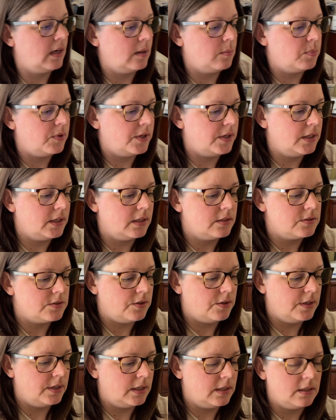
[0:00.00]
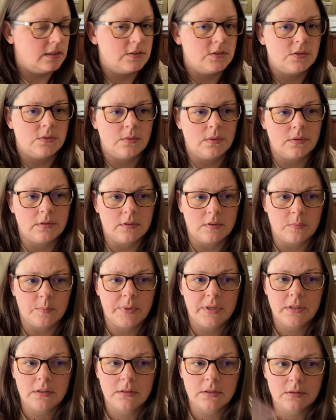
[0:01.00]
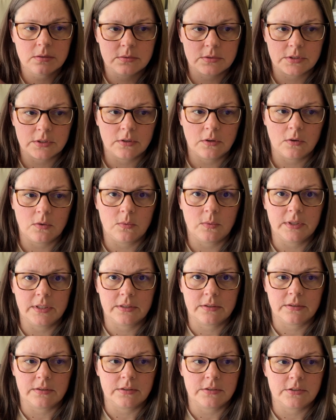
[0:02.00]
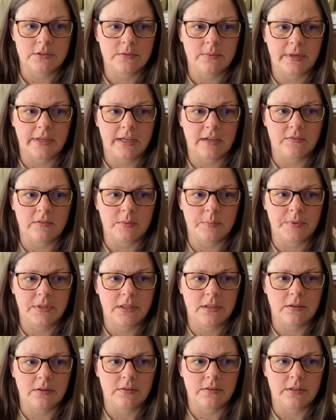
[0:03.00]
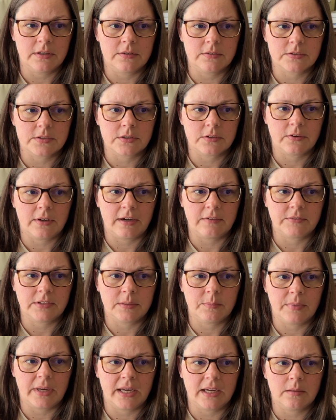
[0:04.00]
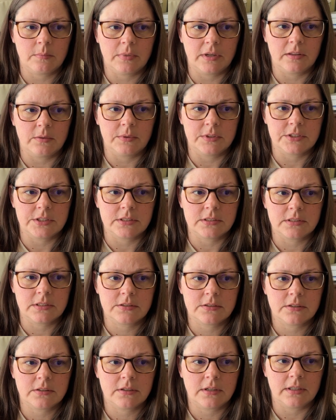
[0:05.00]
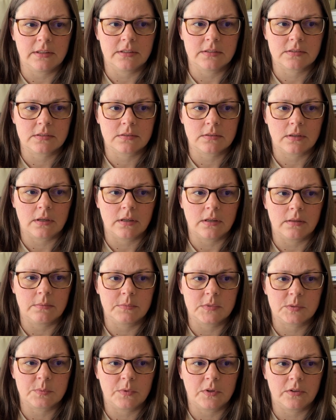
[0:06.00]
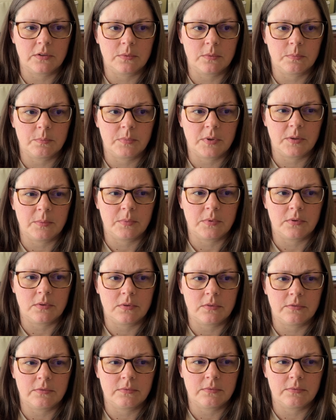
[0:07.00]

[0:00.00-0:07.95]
I'm planning on turning it into a little pillow to go with the 2 I have up here. There's the Crafting Bat by the Witchy Stitcher, and this smaller purple